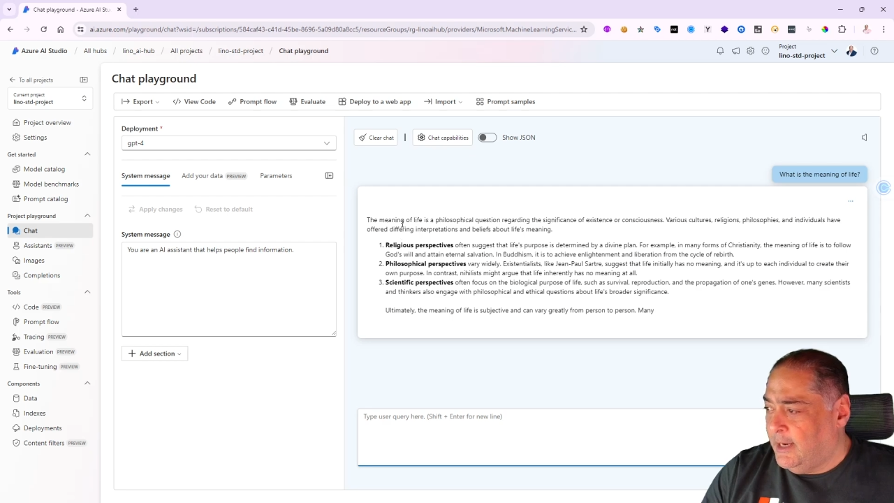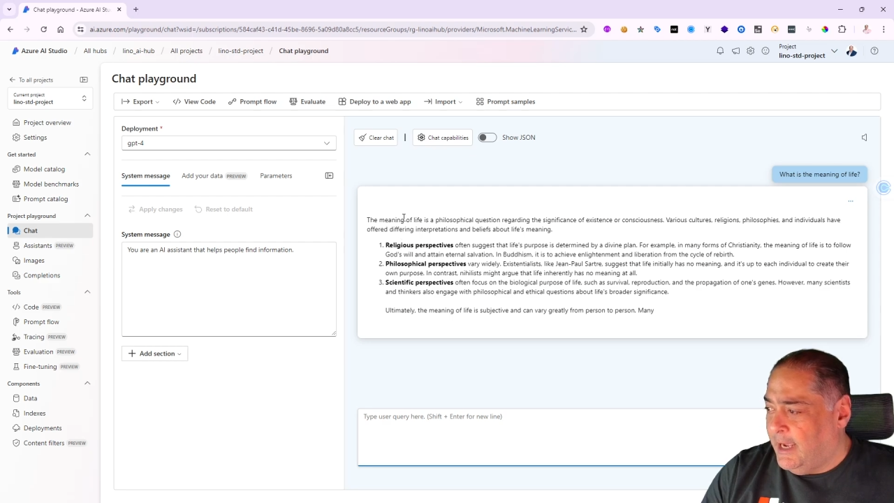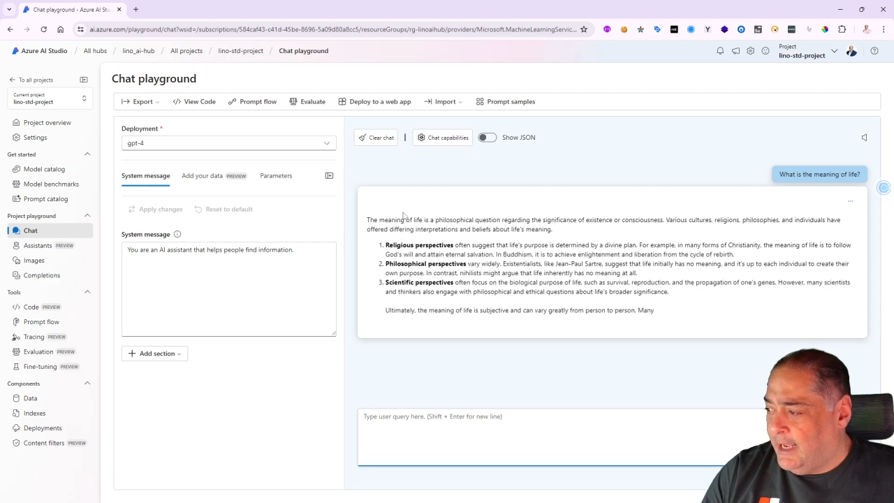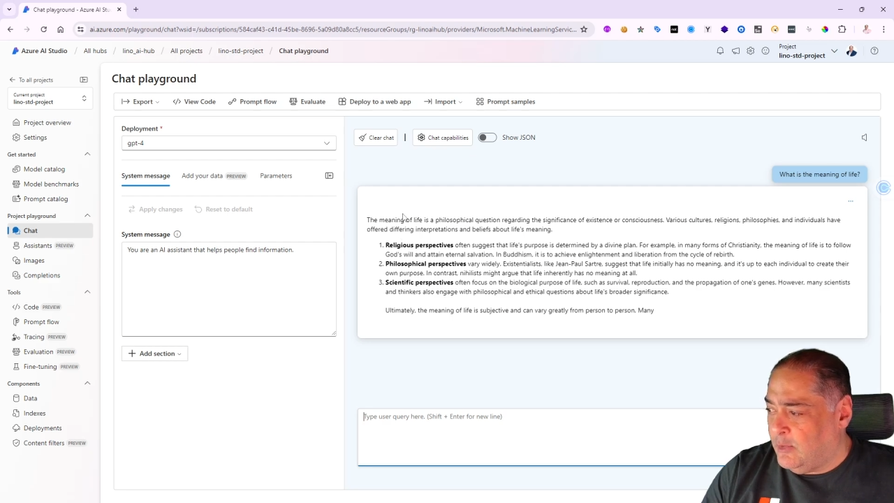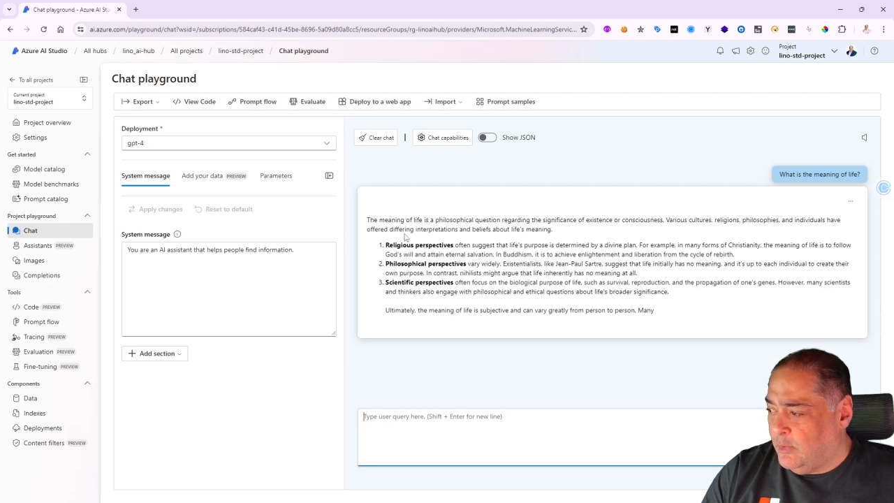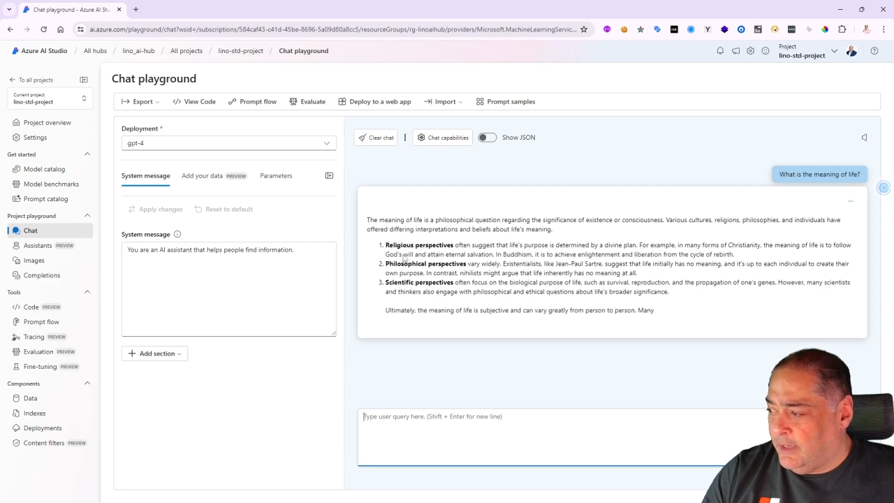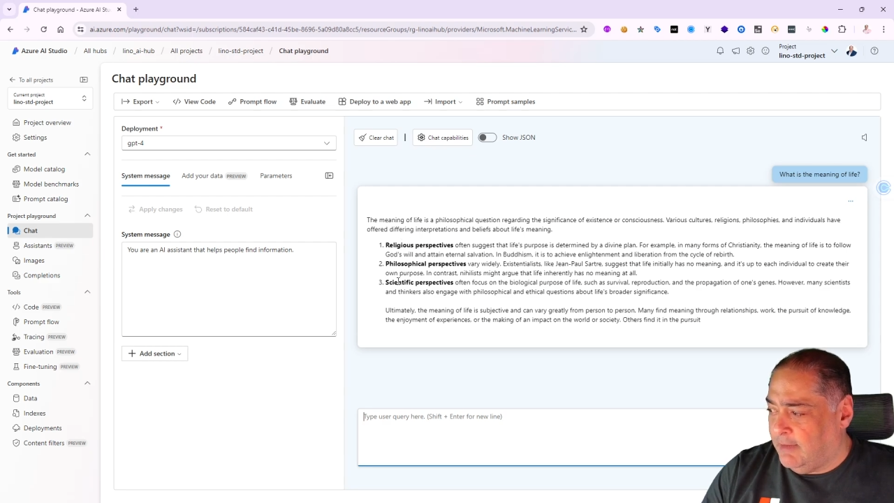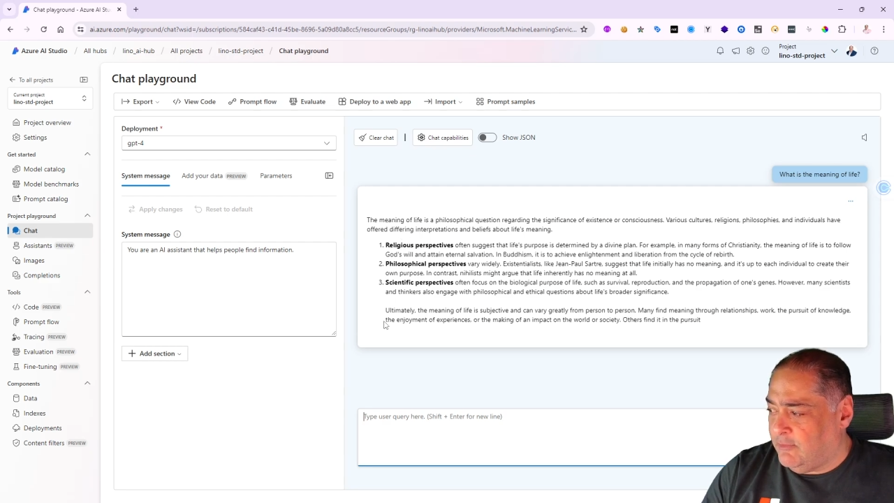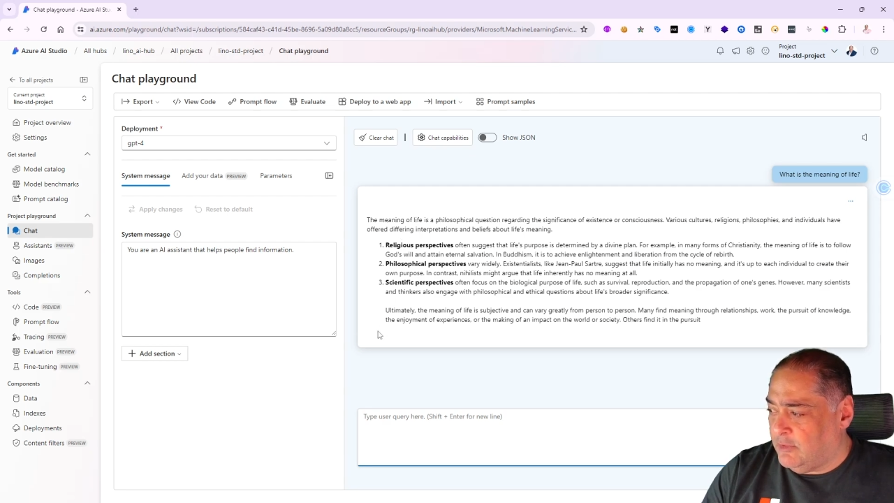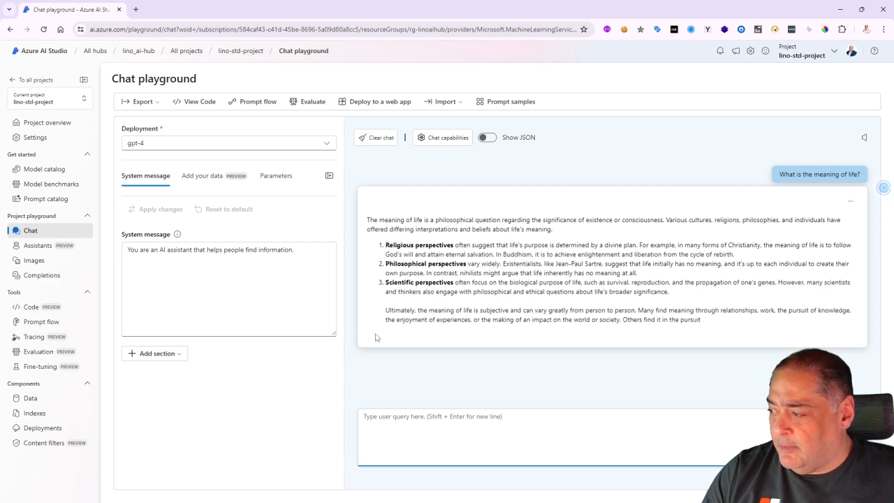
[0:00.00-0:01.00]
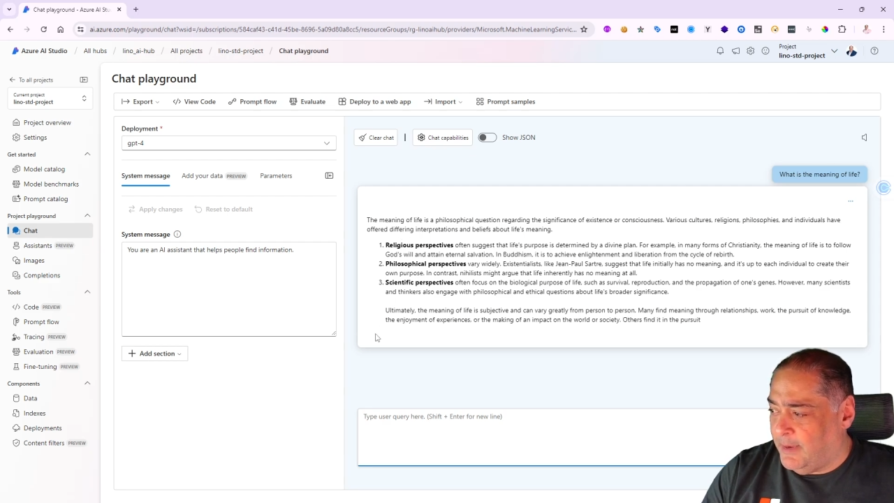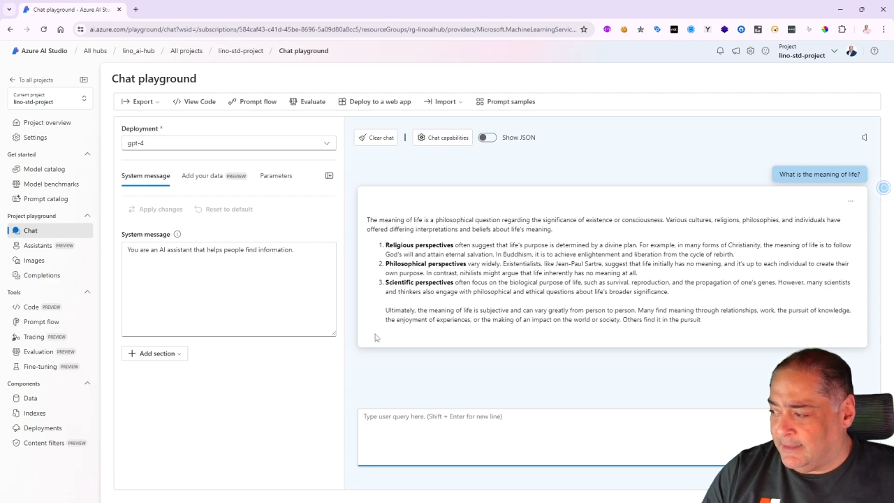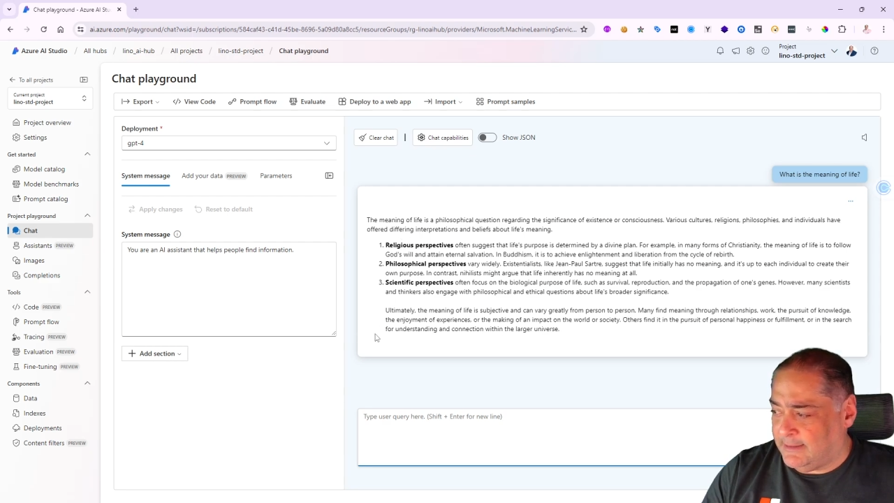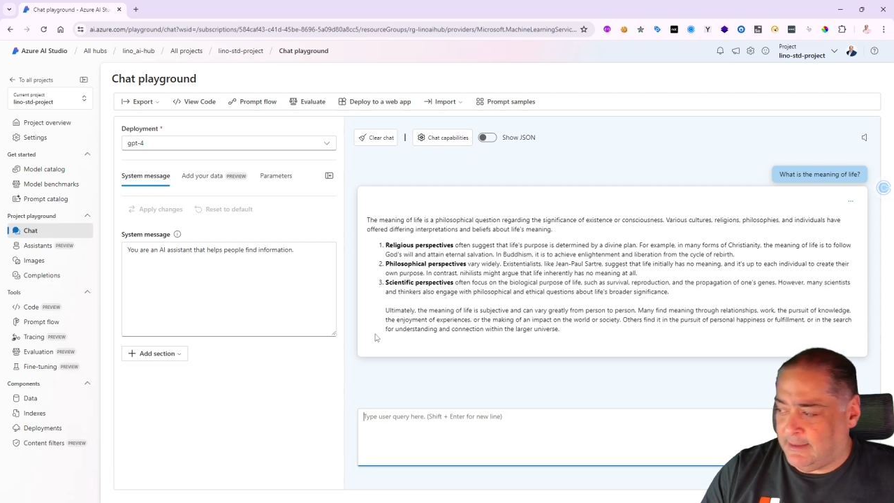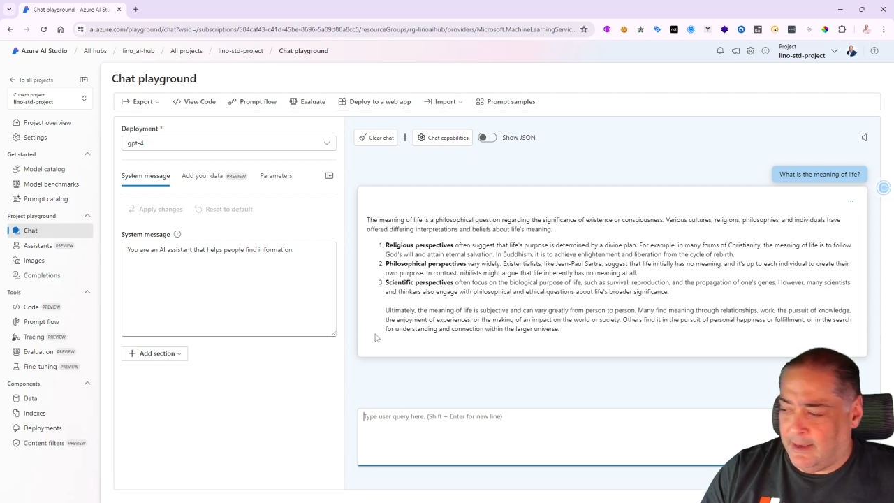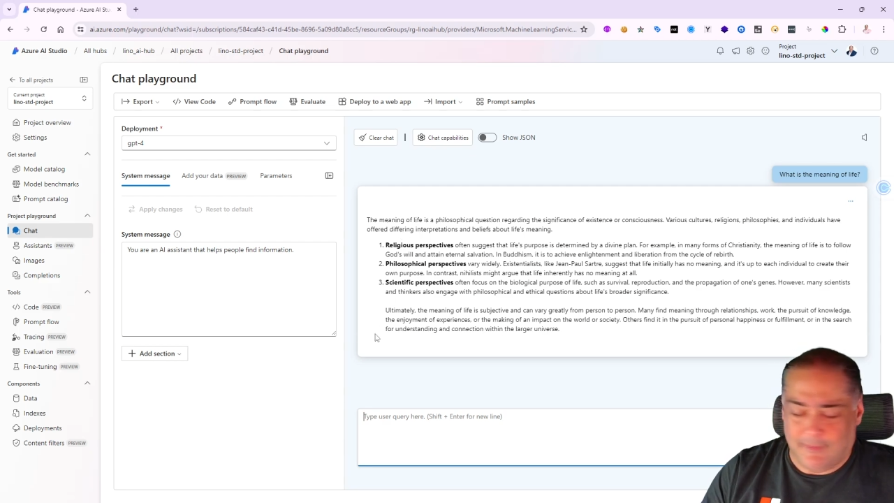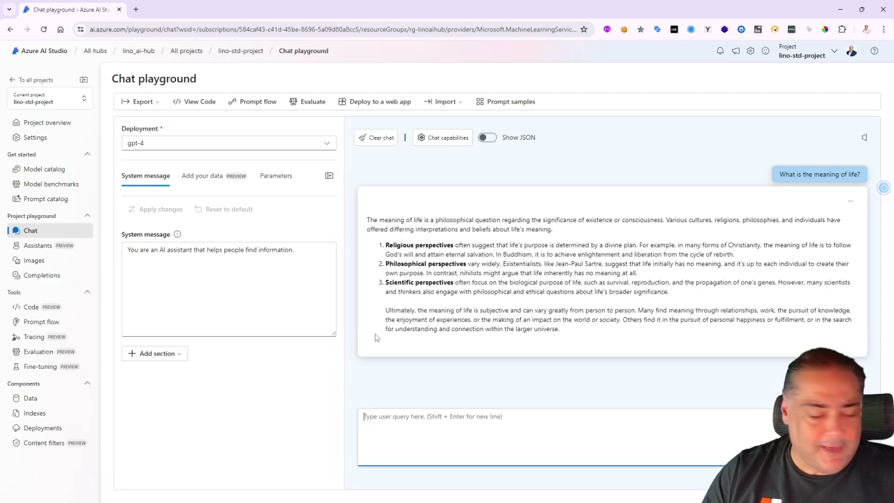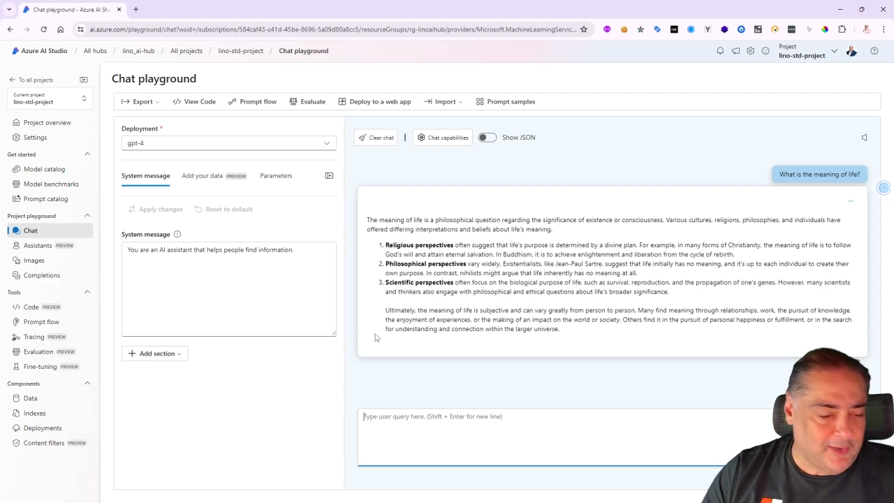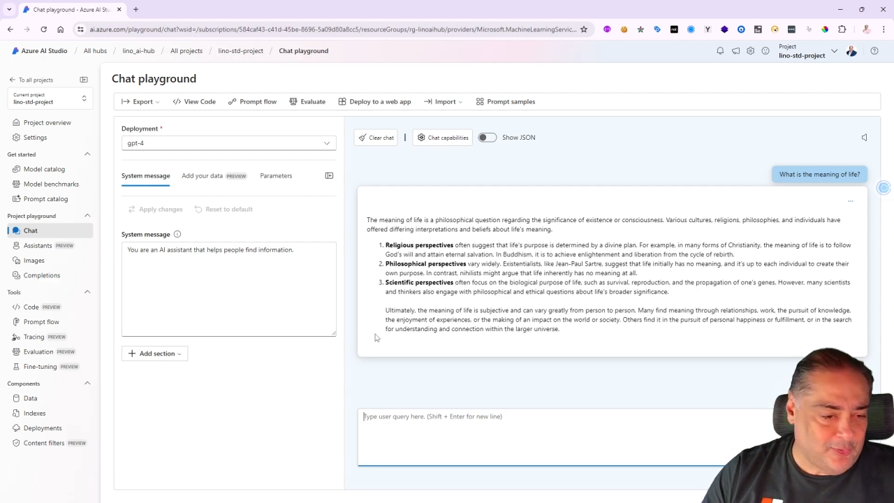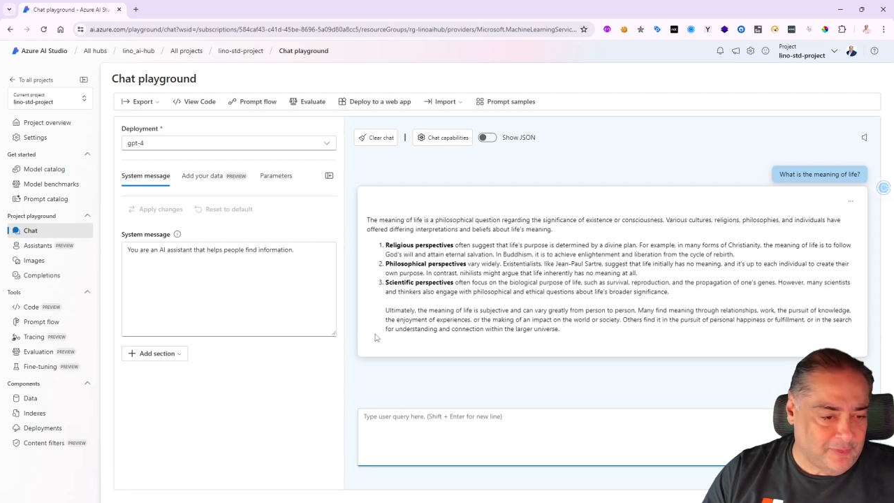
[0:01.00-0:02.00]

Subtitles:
and it will give you the best thing it